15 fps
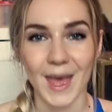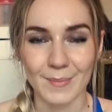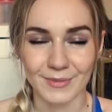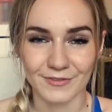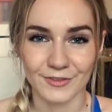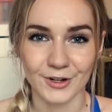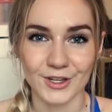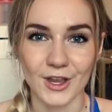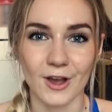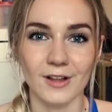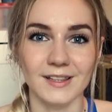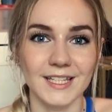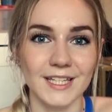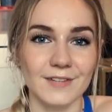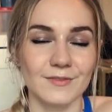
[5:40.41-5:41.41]
And before
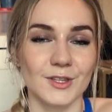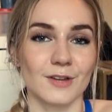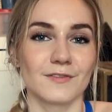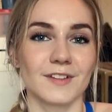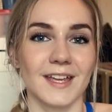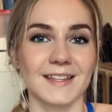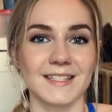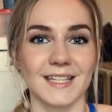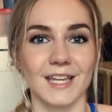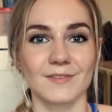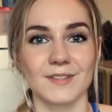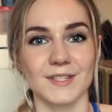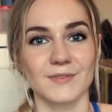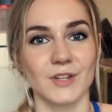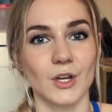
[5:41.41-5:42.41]
y'all leave, don't forget to
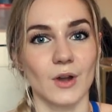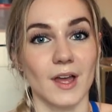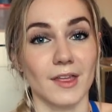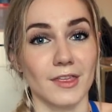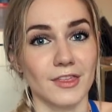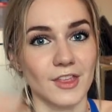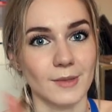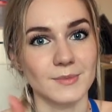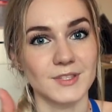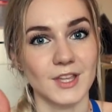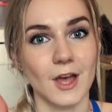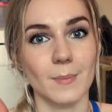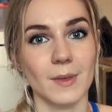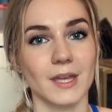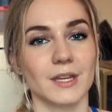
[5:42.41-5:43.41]
give this video a thumbs
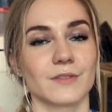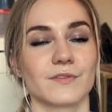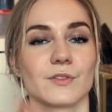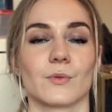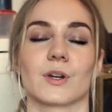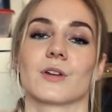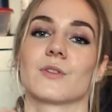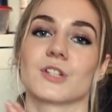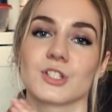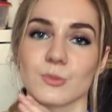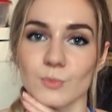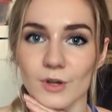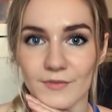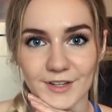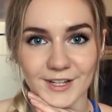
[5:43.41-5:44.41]
up. And if you want to watch
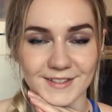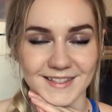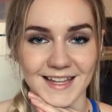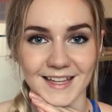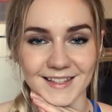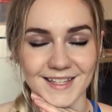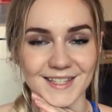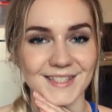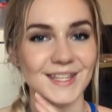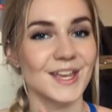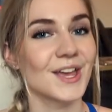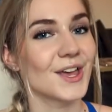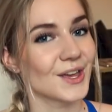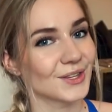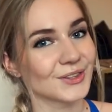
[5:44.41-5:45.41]
more videos like this,
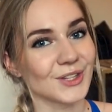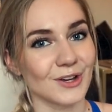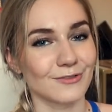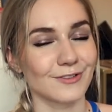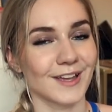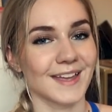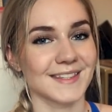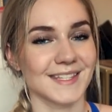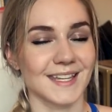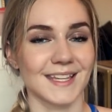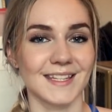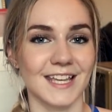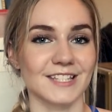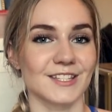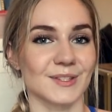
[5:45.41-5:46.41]
don't forget to
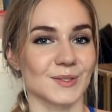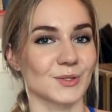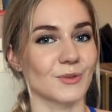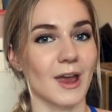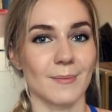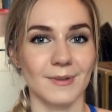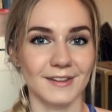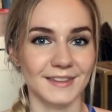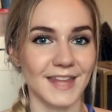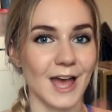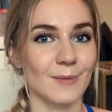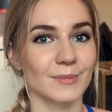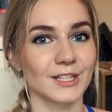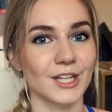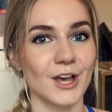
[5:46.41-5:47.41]
hit that subscribe button
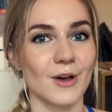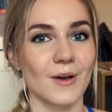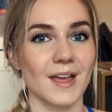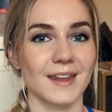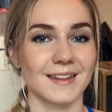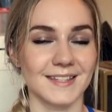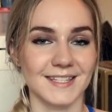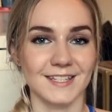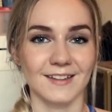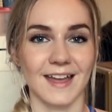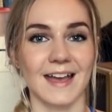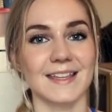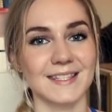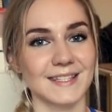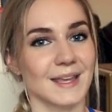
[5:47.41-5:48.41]
down below. And I'll see you
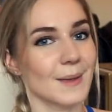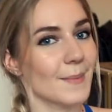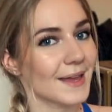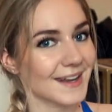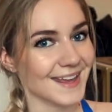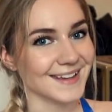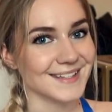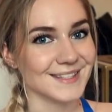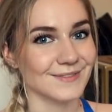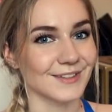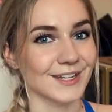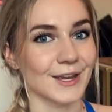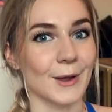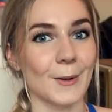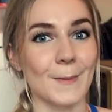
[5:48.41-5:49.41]
guys in my next
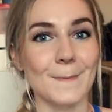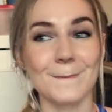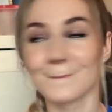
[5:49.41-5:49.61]
video.